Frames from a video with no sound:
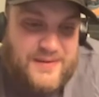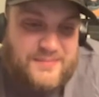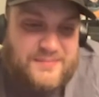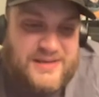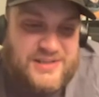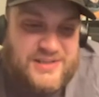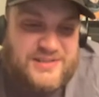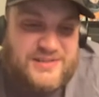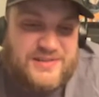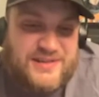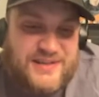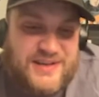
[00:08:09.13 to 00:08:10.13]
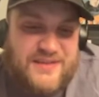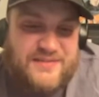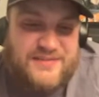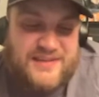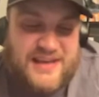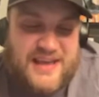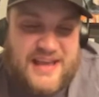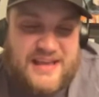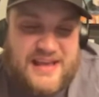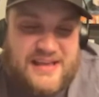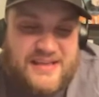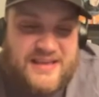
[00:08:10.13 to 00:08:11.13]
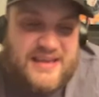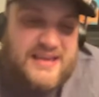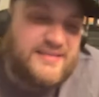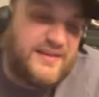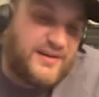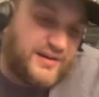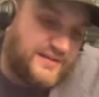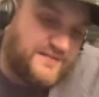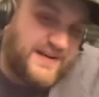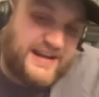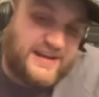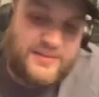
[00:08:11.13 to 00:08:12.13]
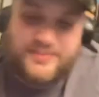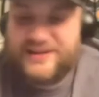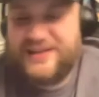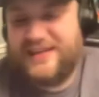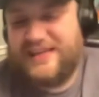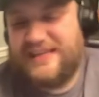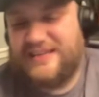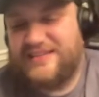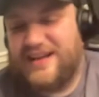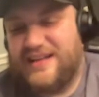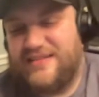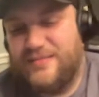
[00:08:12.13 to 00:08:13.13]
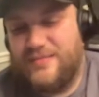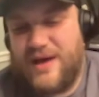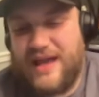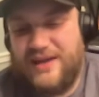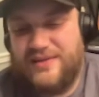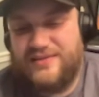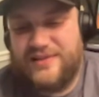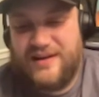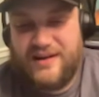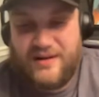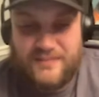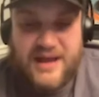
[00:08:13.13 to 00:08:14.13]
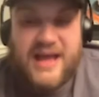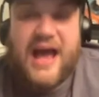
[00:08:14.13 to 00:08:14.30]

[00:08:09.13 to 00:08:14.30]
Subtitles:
Misha Sirkunov is a good fighter, but he's got some miles on him.